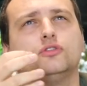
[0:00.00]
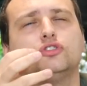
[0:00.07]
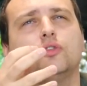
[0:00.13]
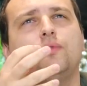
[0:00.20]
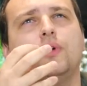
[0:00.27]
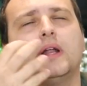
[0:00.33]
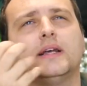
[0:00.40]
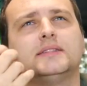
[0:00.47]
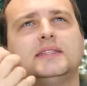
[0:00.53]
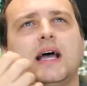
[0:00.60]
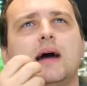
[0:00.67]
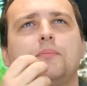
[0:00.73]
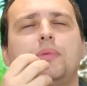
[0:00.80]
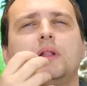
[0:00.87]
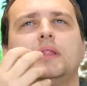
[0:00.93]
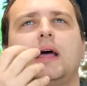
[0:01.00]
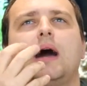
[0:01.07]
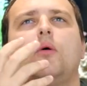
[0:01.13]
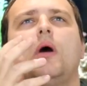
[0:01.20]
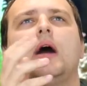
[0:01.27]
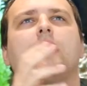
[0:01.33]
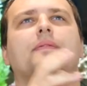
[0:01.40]
So for example,
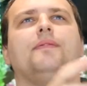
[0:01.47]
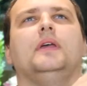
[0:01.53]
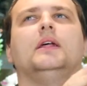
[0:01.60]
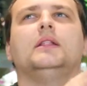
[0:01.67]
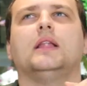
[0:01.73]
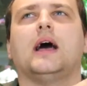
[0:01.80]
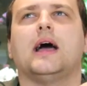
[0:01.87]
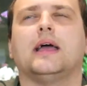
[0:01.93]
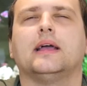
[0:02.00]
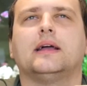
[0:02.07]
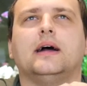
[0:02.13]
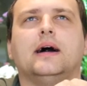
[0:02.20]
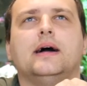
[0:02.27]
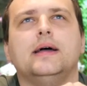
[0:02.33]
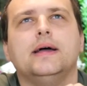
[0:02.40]
now I feel like